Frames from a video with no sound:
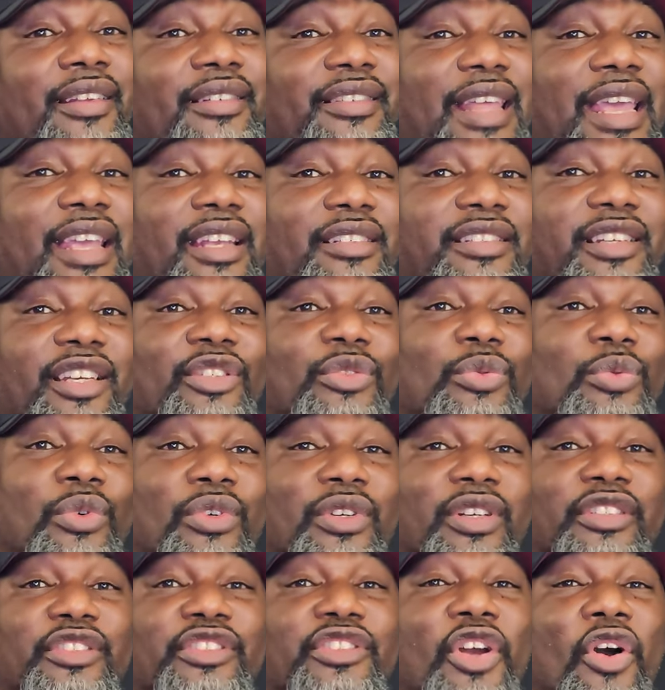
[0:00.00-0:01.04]
They just
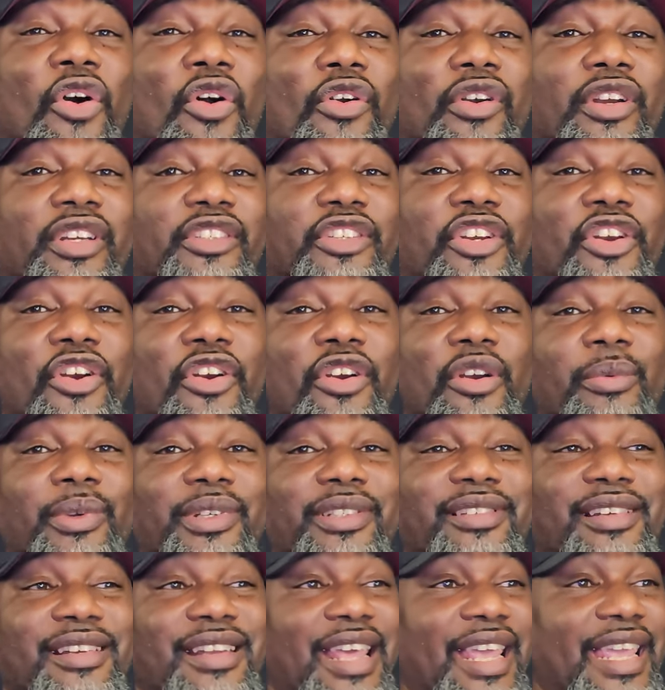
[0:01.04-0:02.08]
want to tarnish
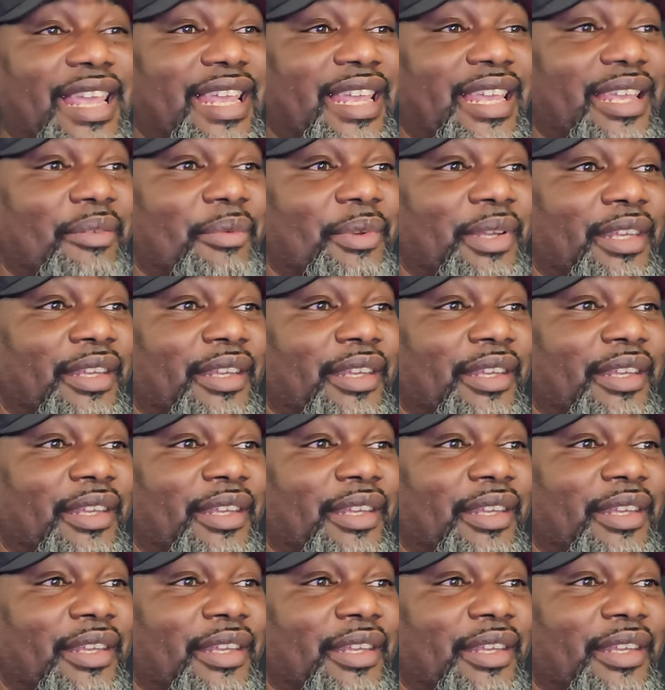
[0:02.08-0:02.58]
Kirby's name.